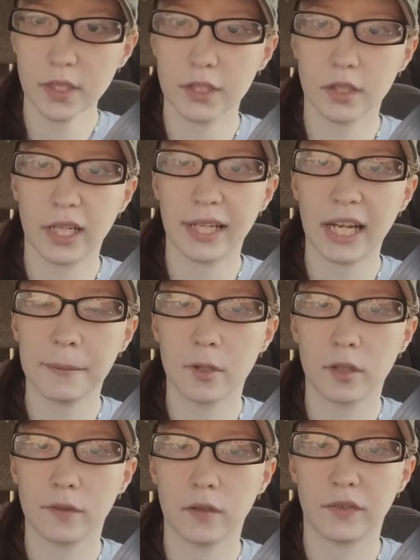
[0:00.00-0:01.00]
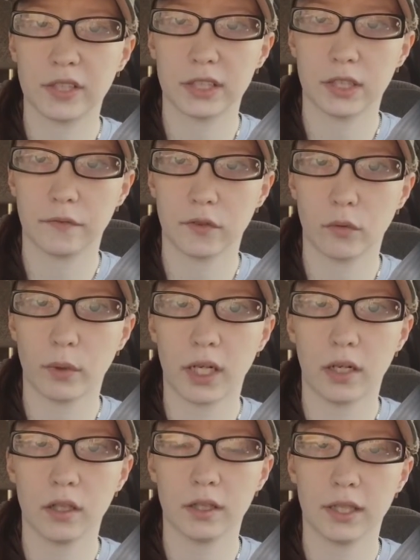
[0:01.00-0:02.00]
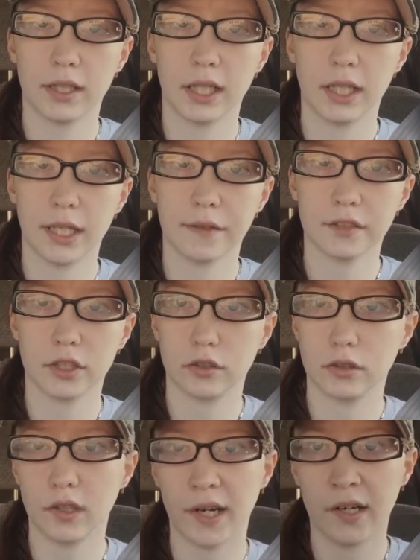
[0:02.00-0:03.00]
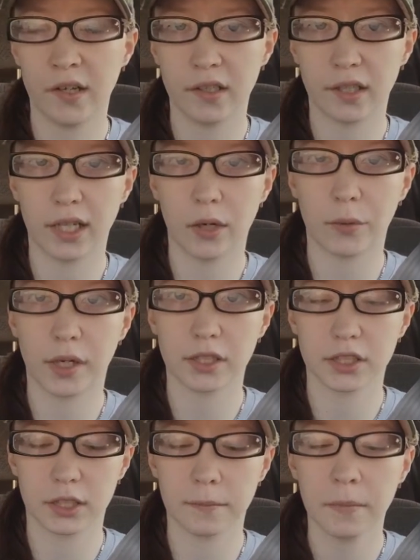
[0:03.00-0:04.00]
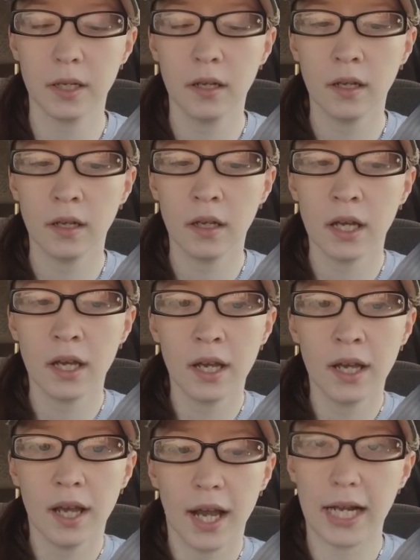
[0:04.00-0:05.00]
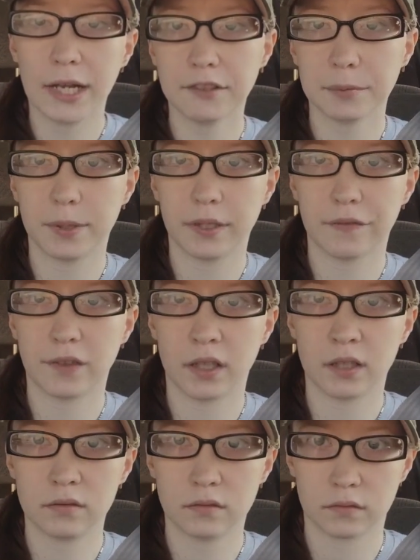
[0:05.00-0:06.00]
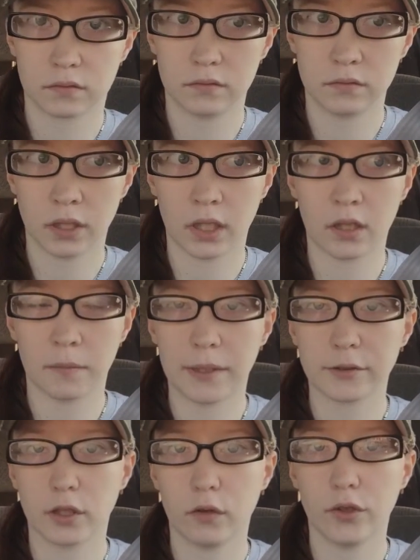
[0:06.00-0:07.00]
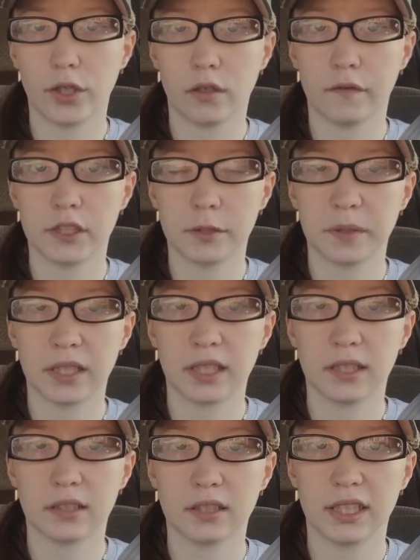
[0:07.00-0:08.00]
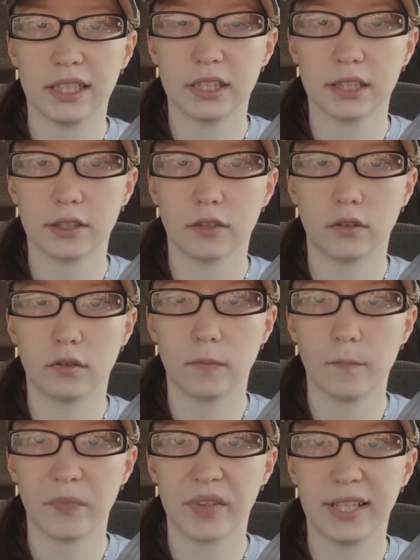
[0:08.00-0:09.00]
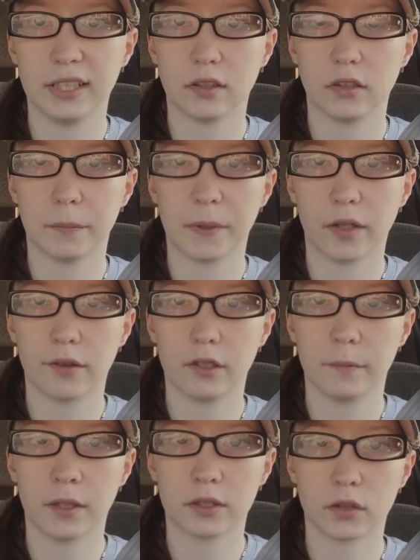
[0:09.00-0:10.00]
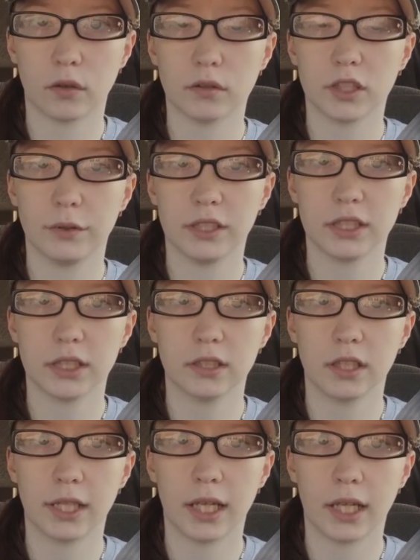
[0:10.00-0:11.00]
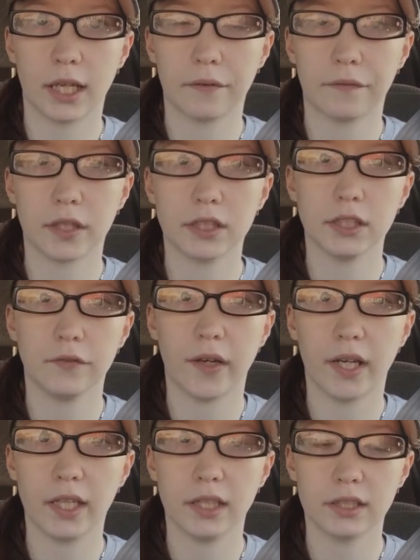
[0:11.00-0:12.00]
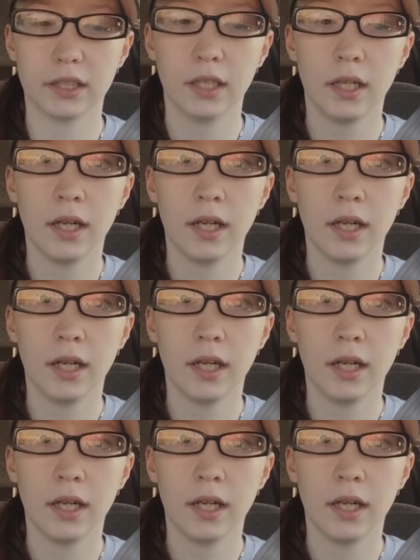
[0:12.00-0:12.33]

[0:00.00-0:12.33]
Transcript: So they came over and visited for a while, and then they left to do their errand, and I watched him. And it was pretty fun. I was a little nervous because he's only about 3 months old, so he's still in that like fussy phase